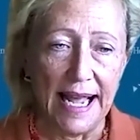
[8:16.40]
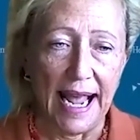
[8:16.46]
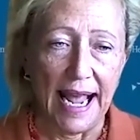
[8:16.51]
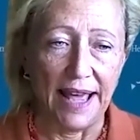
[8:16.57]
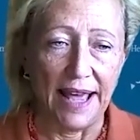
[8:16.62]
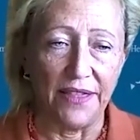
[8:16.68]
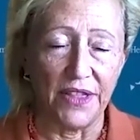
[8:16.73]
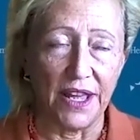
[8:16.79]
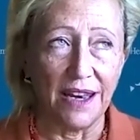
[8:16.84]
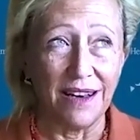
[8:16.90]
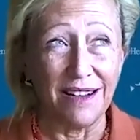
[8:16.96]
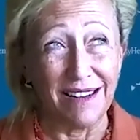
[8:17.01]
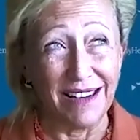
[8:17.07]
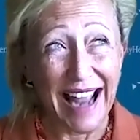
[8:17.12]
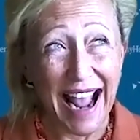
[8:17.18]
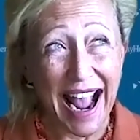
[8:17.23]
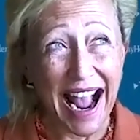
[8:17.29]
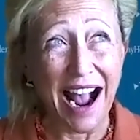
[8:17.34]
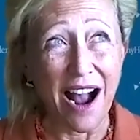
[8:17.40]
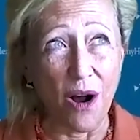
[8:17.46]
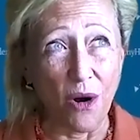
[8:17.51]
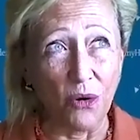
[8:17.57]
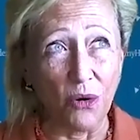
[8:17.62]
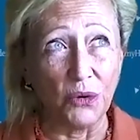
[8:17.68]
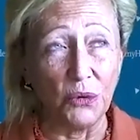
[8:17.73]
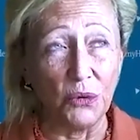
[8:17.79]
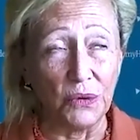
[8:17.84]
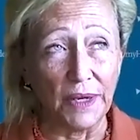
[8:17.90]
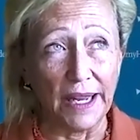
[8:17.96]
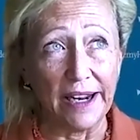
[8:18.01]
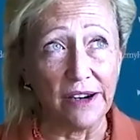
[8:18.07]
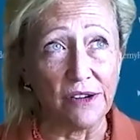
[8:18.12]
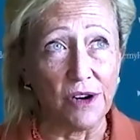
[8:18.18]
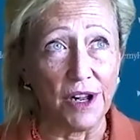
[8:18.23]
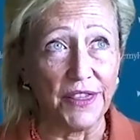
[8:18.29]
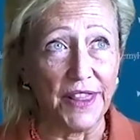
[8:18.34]
And then now you
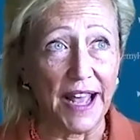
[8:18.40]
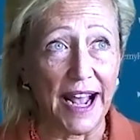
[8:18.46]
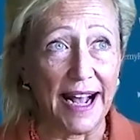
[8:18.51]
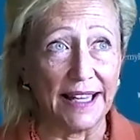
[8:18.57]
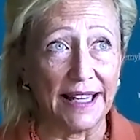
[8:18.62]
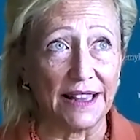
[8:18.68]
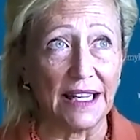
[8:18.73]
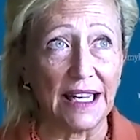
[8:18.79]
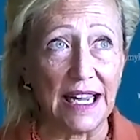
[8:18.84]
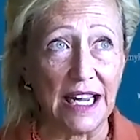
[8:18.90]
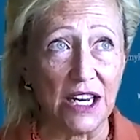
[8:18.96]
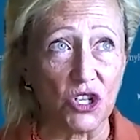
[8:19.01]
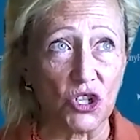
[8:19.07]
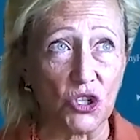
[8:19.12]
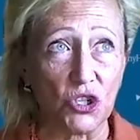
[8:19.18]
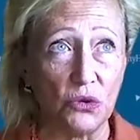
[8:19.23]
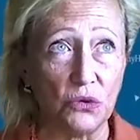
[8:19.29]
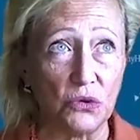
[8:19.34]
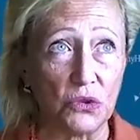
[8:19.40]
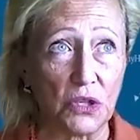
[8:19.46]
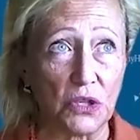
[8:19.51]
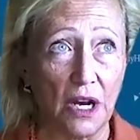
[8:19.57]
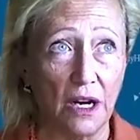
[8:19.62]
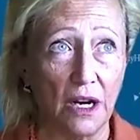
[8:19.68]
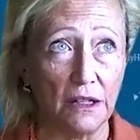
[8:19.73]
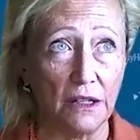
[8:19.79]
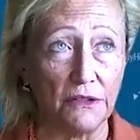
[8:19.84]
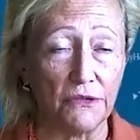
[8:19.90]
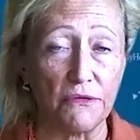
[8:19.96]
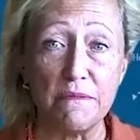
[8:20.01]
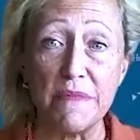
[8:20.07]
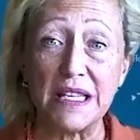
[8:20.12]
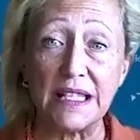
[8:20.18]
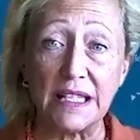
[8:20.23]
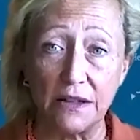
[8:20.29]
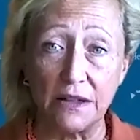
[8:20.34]
layer on that the issues of
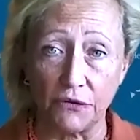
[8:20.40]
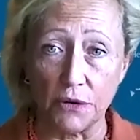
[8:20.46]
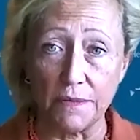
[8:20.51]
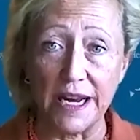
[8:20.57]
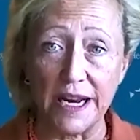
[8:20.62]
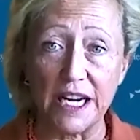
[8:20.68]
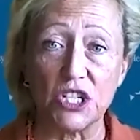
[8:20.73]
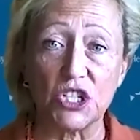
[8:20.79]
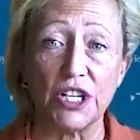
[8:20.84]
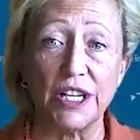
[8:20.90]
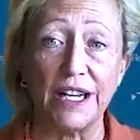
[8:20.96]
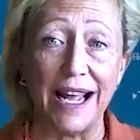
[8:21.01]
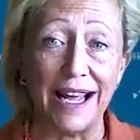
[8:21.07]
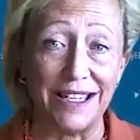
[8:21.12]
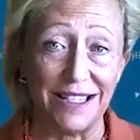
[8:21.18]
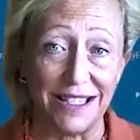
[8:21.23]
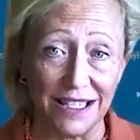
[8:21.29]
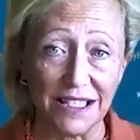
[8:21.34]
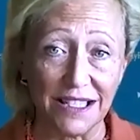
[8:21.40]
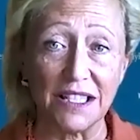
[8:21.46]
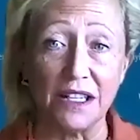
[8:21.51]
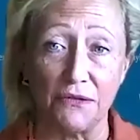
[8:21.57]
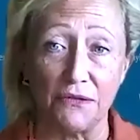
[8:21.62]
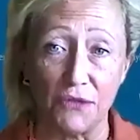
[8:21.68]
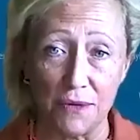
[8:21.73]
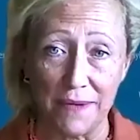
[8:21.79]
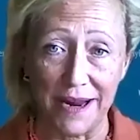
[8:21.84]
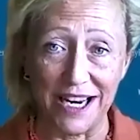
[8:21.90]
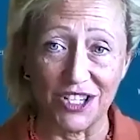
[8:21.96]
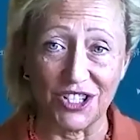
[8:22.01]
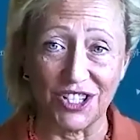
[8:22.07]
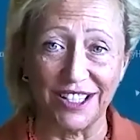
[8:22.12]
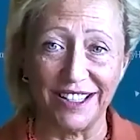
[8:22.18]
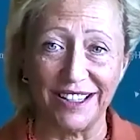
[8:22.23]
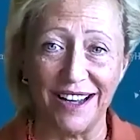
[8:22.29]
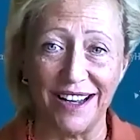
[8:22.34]
misinformation and
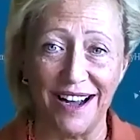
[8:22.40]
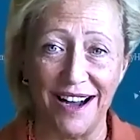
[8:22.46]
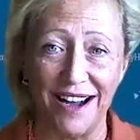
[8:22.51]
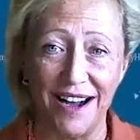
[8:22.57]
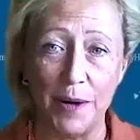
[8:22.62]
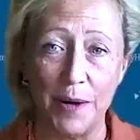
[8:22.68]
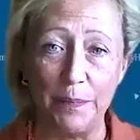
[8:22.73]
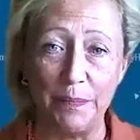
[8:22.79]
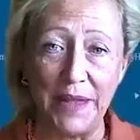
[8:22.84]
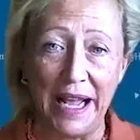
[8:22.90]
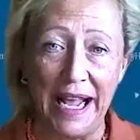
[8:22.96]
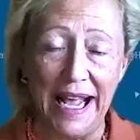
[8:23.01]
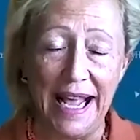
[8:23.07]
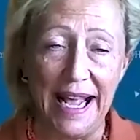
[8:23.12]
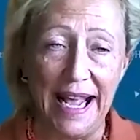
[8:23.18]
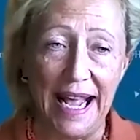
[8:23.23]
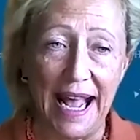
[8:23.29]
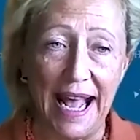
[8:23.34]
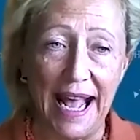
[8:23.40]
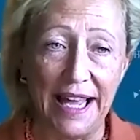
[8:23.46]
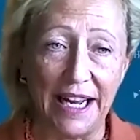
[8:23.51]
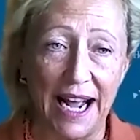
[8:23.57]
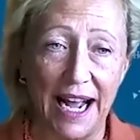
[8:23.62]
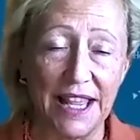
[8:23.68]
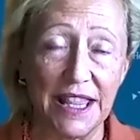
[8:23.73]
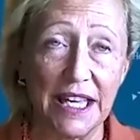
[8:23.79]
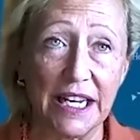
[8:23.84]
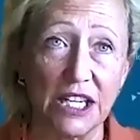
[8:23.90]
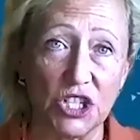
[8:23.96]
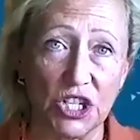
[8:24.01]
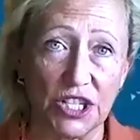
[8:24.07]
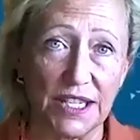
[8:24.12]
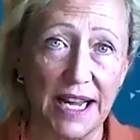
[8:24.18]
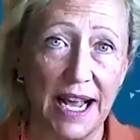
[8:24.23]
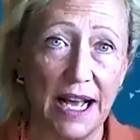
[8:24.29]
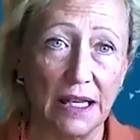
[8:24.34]
disinformation. And I think it
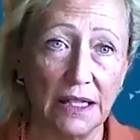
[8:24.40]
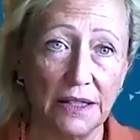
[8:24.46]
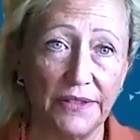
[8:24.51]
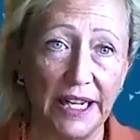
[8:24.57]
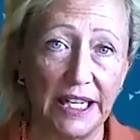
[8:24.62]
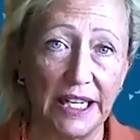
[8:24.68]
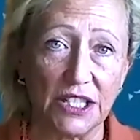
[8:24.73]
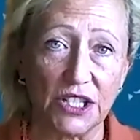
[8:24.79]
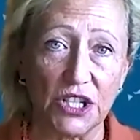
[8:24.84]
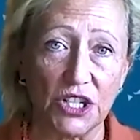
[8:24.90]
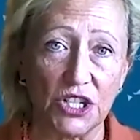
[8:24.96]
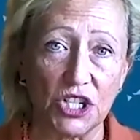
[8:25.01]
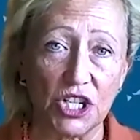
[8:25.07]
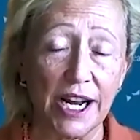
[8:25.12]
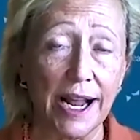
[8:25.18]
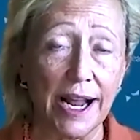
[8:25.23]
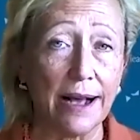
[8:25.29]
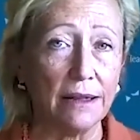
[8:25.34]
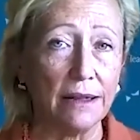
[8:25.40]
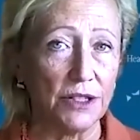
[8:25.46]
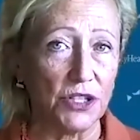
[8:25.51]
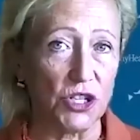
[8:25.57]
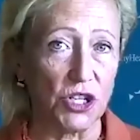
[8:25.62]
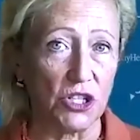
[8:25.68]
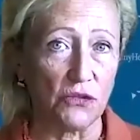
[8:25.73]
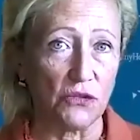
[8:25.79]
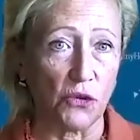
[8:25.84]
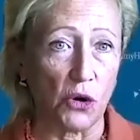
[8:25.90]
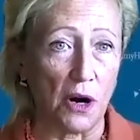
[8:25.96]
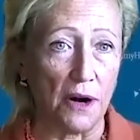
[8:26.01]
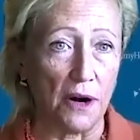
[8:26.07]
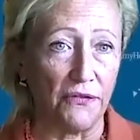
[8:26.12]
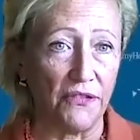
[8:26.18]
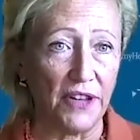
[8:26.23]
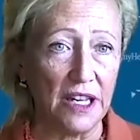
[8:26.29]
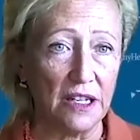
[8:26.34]
just elevates the challenges for our
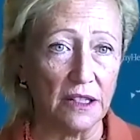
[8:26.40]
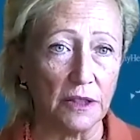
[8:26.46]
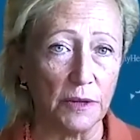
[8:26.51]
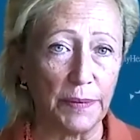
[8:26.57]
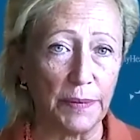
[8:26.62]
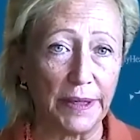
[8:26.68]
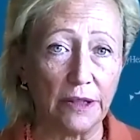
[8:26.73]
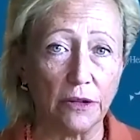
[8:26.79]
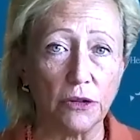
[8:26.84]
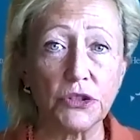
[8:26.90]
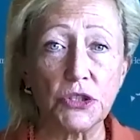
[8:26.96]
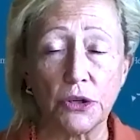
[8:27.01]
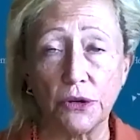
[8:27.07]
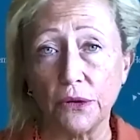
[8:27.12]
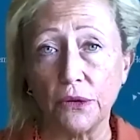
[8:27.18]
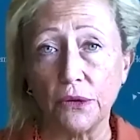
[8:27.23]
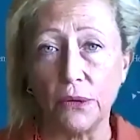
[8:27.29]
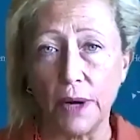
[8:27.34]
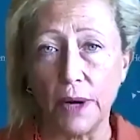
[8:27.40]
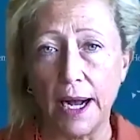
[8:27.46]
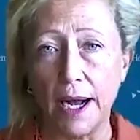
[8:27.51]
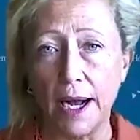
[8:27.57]
field, but also